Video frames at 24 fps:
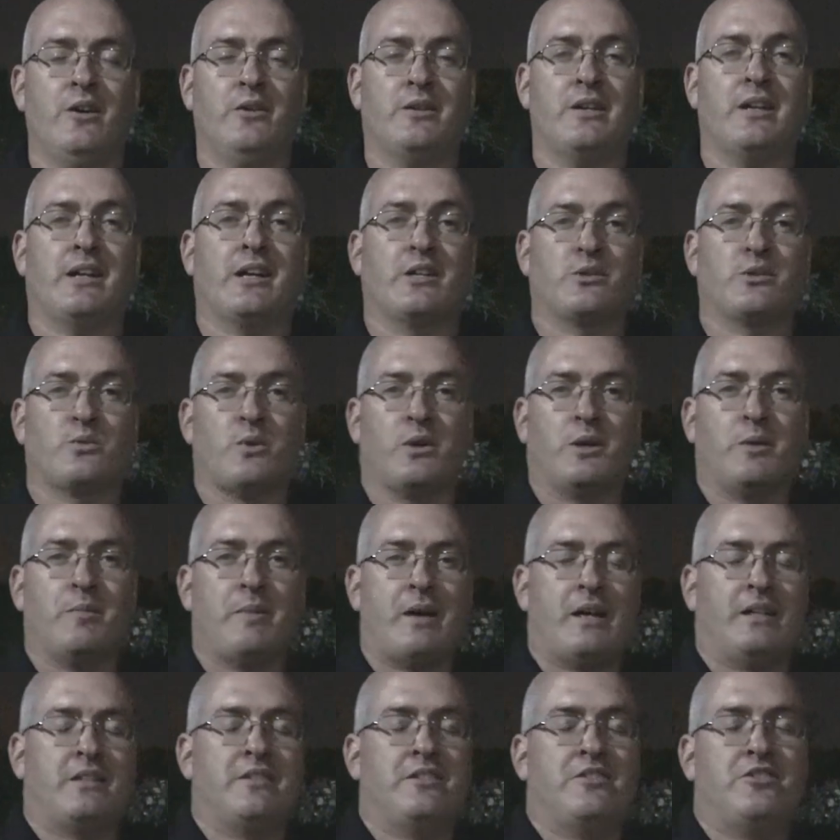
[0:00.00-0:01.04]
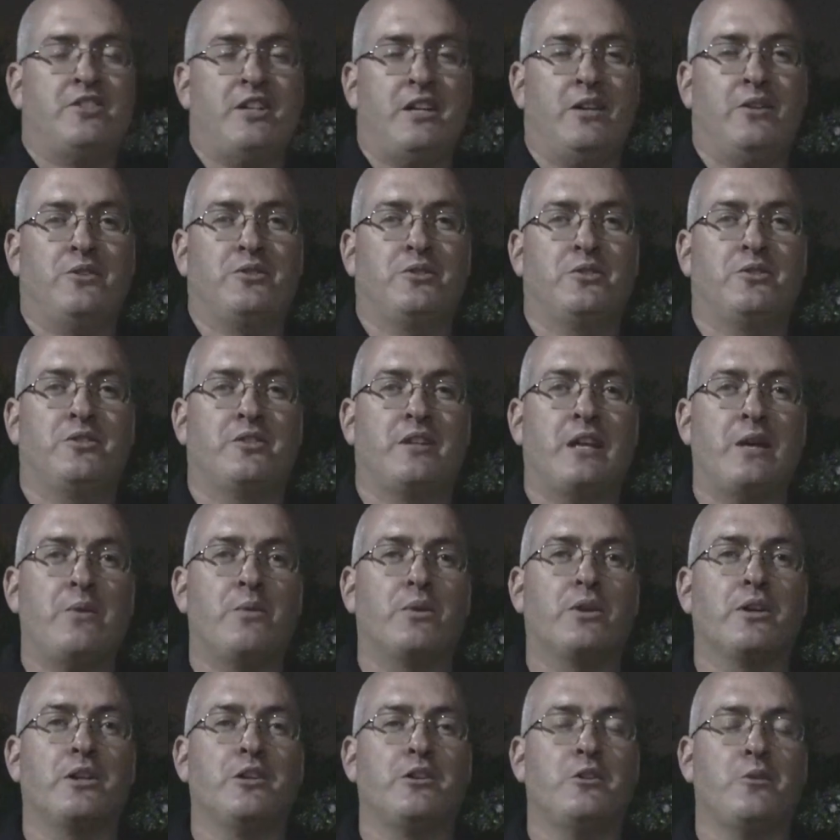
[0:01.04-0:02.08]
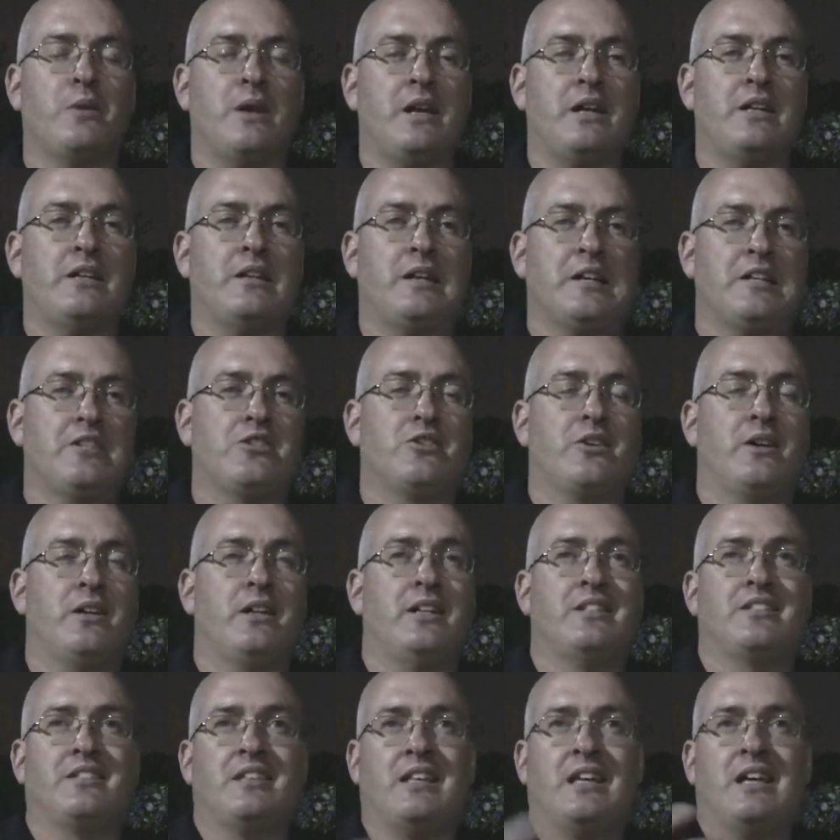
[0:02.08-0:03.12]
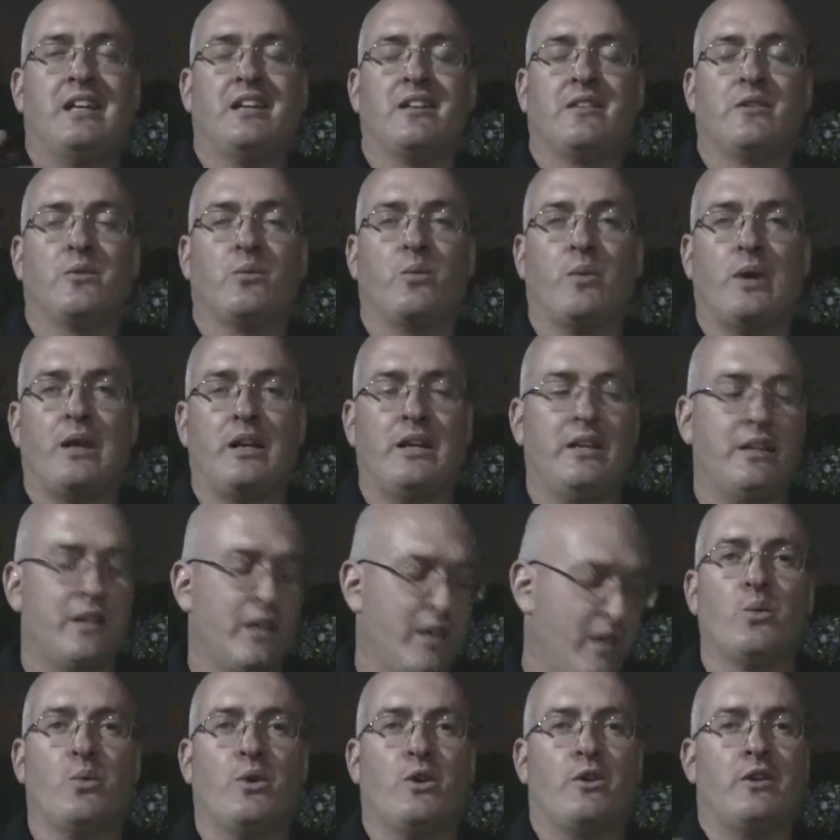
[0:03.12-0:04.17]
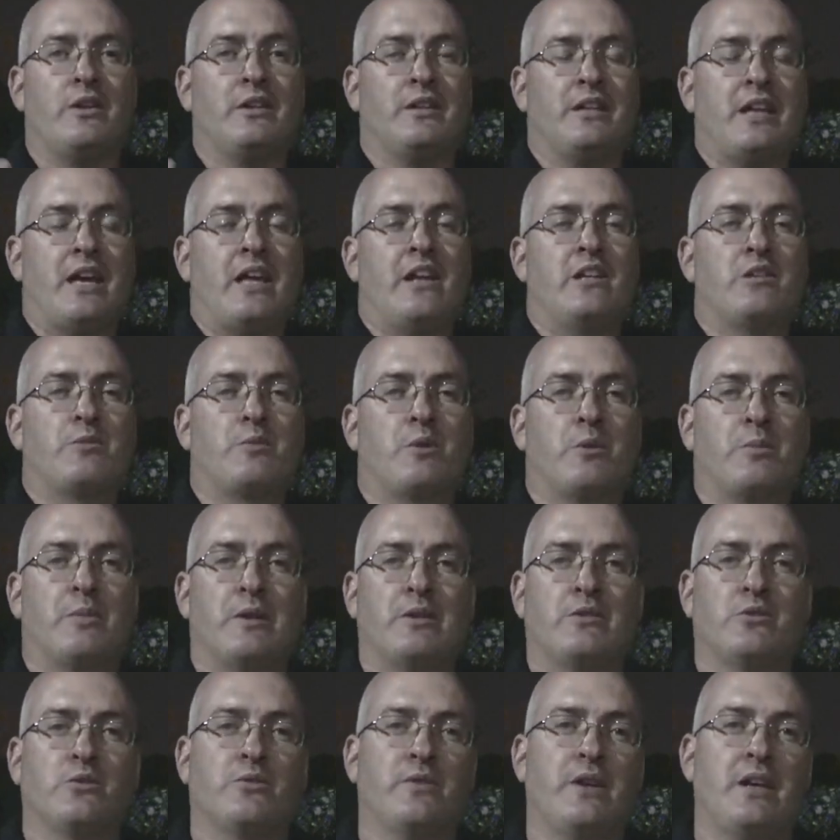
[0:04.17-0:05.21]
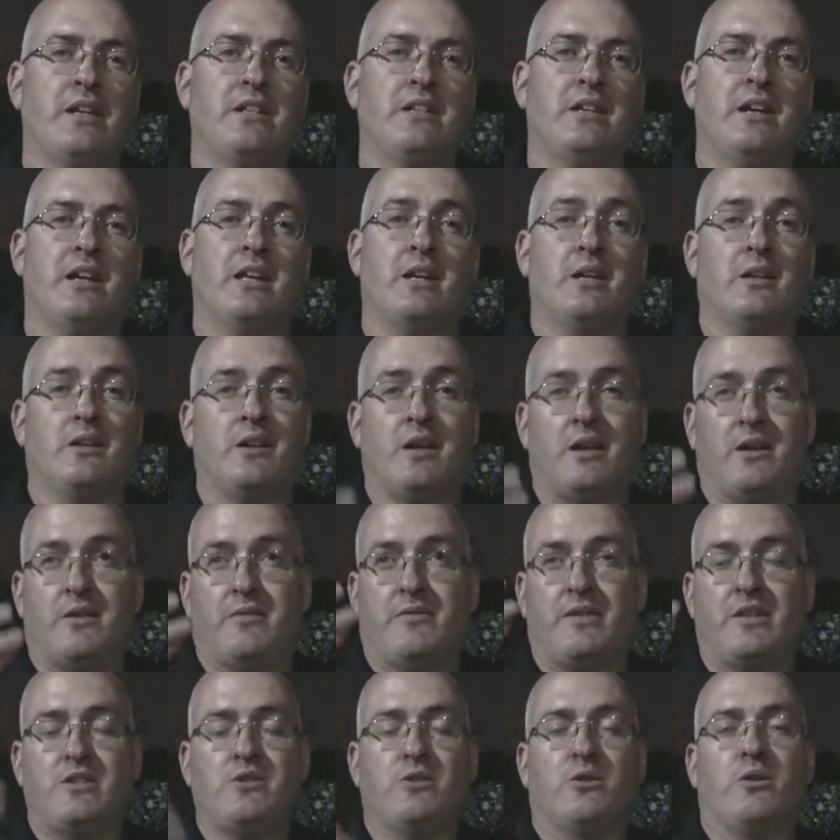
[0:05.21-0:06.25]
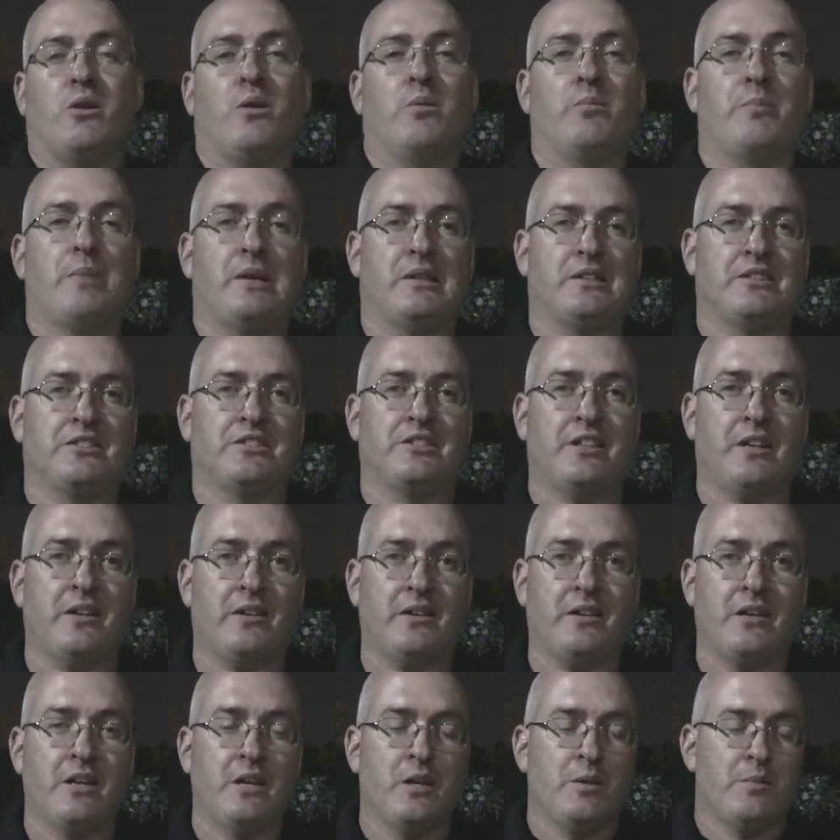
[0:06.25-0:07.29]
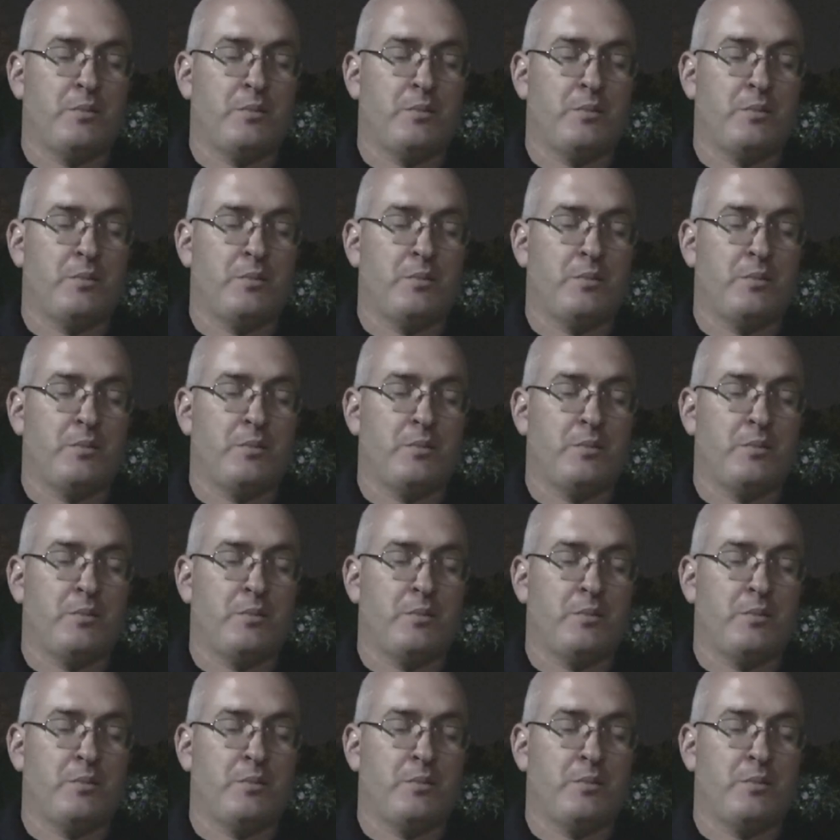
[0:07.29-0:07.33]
Okay guys, welcome back to the channel. So tonight we're going to do a night shot. It's the end of the wedding. We are in Canonsburg, Pennsylvania at a venue called Bella Sara.